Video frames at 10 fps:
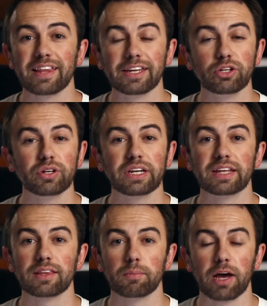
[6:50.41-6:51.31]
then you can
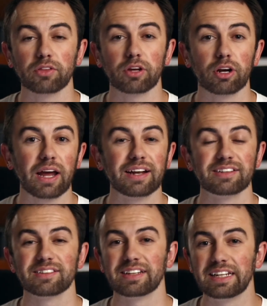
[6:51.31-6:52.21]
get them out there, and
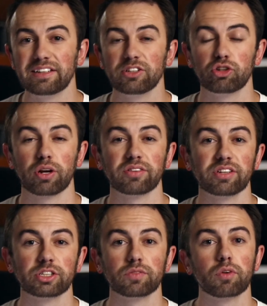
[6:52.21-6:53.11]
it's an easy
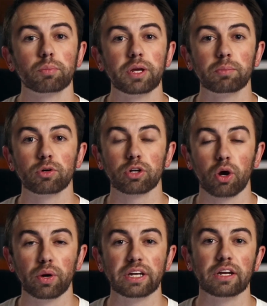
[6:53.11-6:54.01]
transition from people
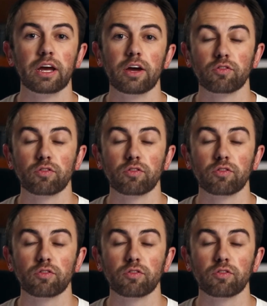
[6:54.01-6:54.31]
going